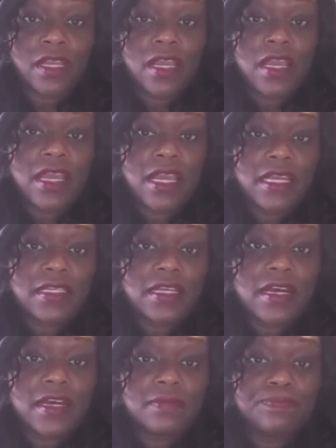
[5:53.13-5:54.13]

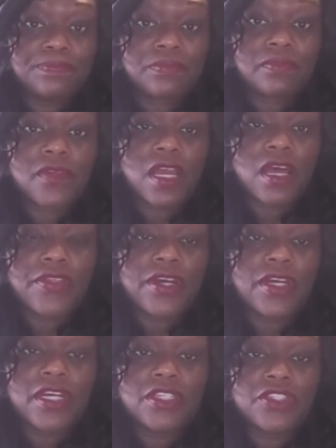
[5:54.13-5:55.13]
And
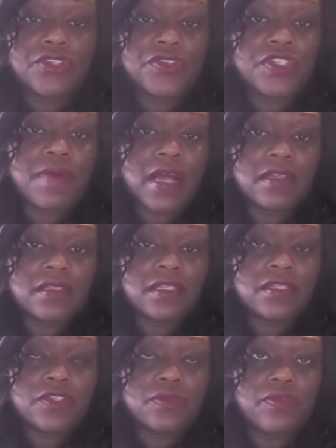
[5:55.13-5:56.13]
other insurance
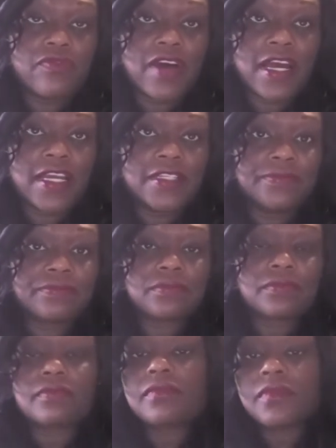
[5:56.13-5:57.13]
policies to provide
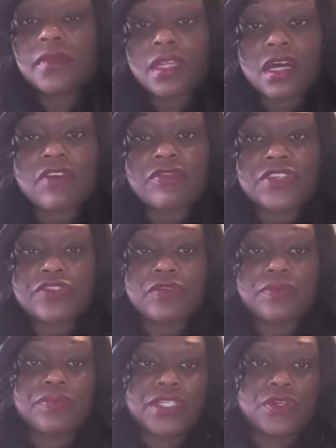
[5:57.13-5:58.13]
coverage
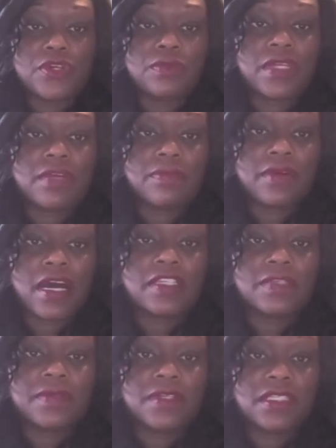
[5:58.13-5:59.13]
for preterm labor
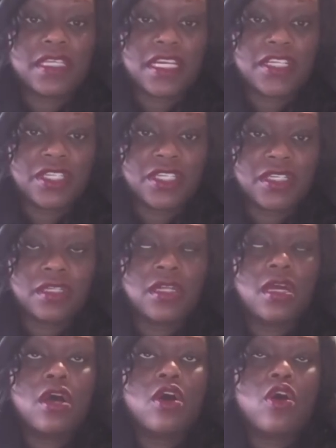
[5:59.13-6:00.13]

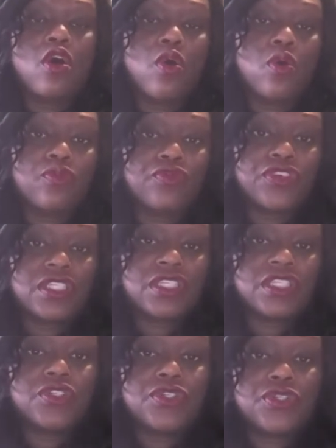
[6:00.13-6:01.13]
hospitalization, home
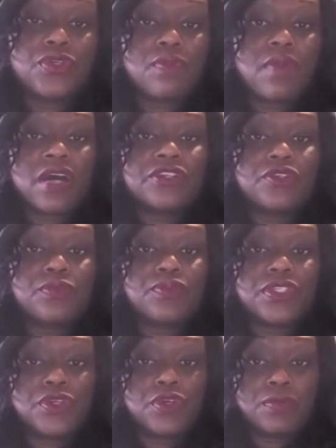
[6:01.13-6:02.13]
visits to monitor
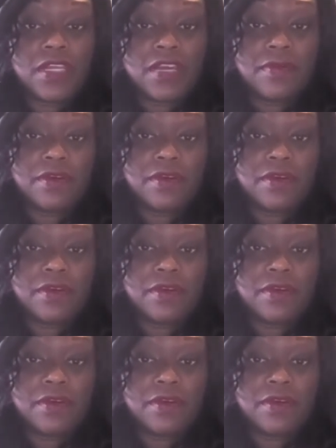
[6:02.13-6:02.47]
preterm labor